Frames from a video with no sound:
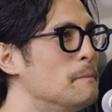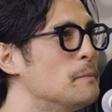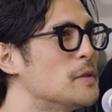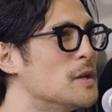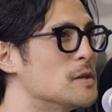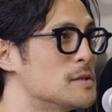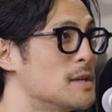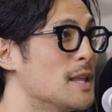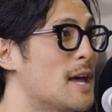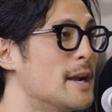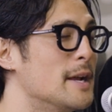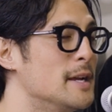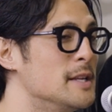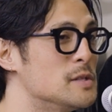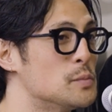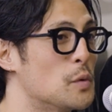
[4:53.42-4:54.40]
There's a lot
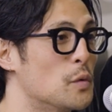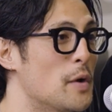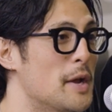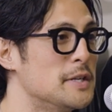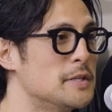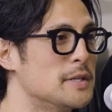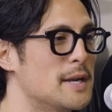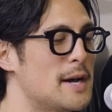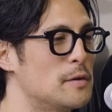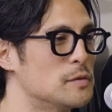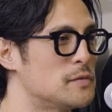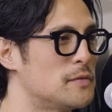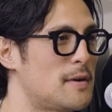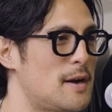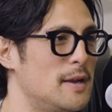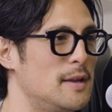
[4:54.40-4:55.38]
of inspiration I was
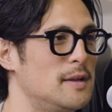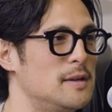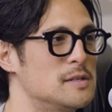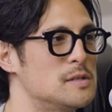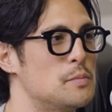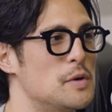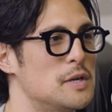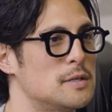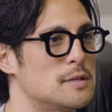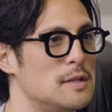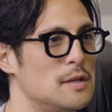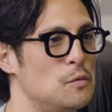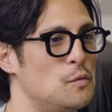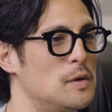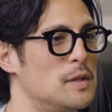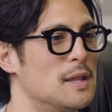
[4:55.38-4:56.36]
finding,
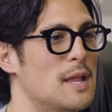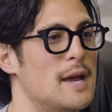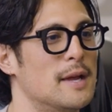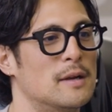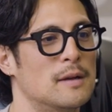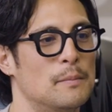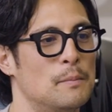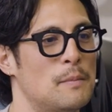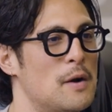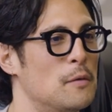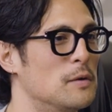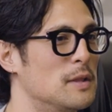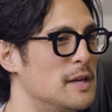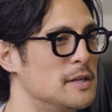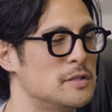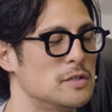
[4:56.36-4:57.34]
especially with like my
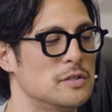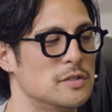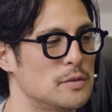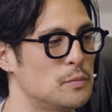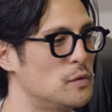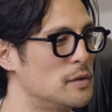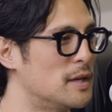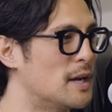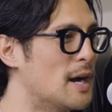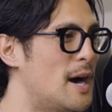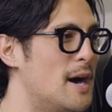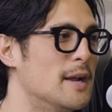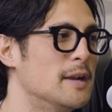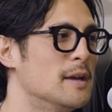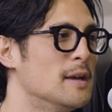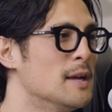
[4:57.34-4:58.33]
relationship with
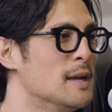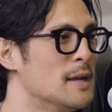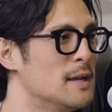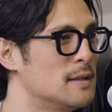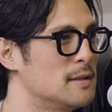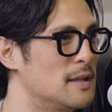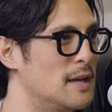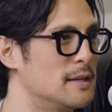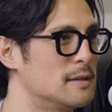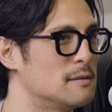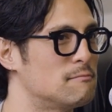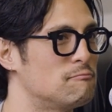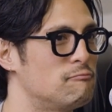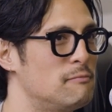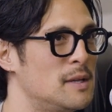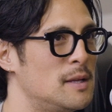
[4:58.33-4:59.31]
God. Like
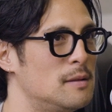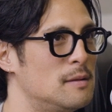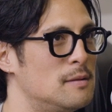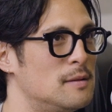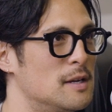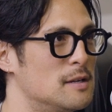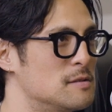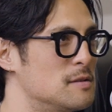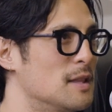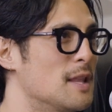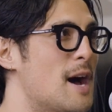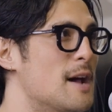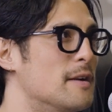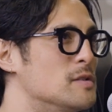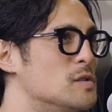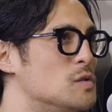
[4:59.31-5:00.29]
there's a
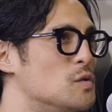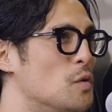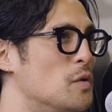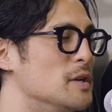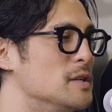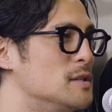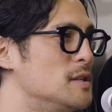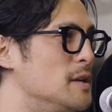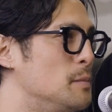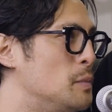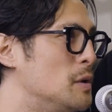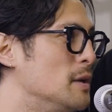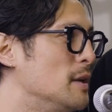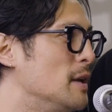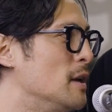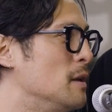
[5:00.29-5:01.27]
lot of stories he
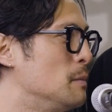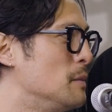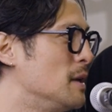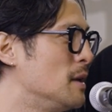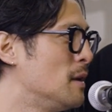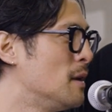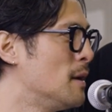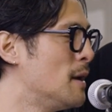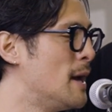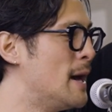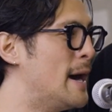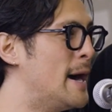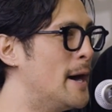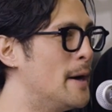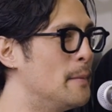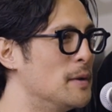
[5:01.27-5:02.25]
put in me,
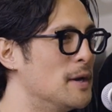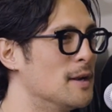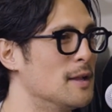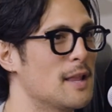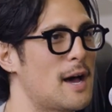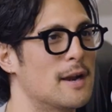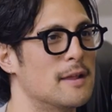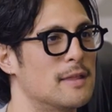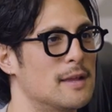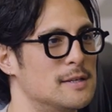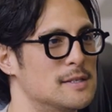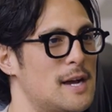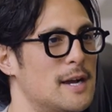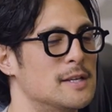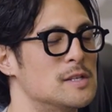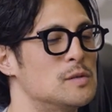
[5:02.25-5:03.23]
and a lot of
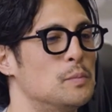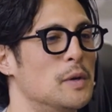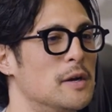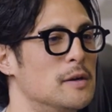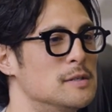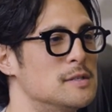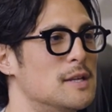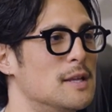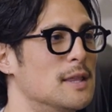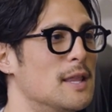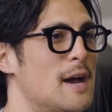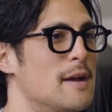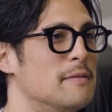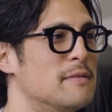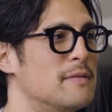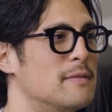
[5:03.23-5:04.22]
things I experienced in
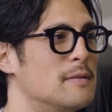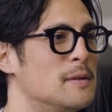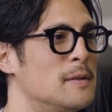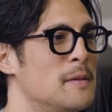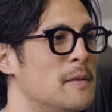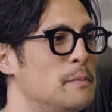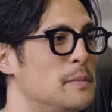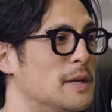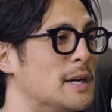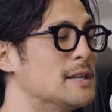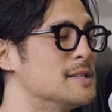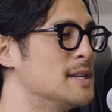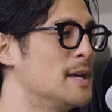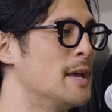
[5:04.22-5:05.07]
life because of